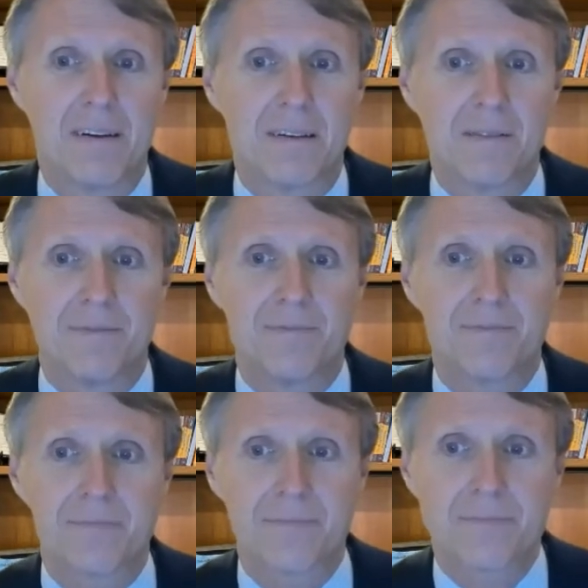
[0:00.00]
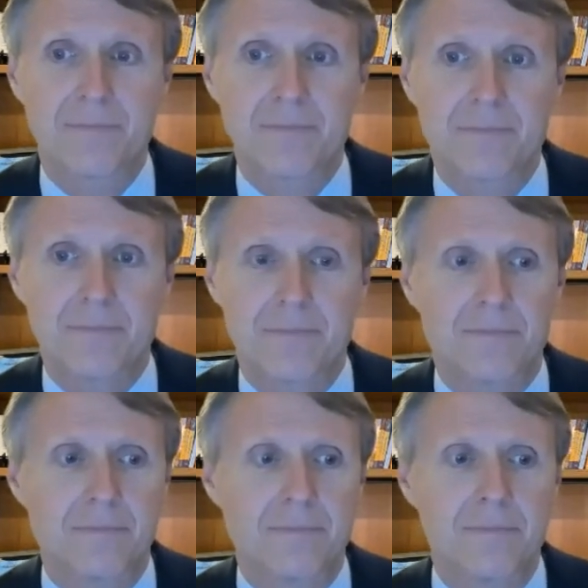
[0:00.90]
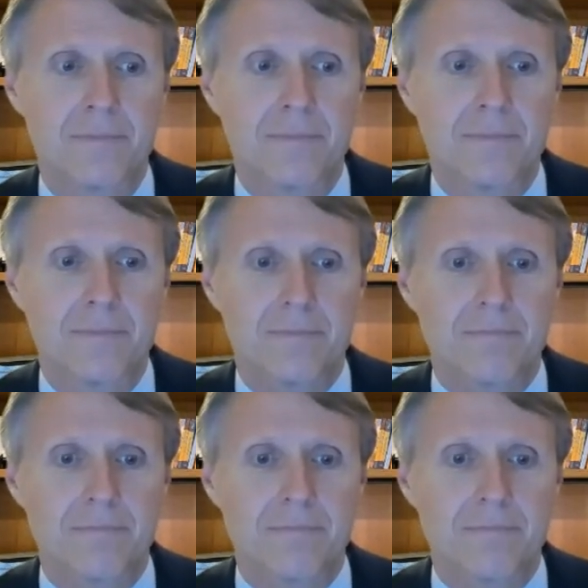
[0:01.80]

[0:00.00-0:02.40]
Nobody speaks.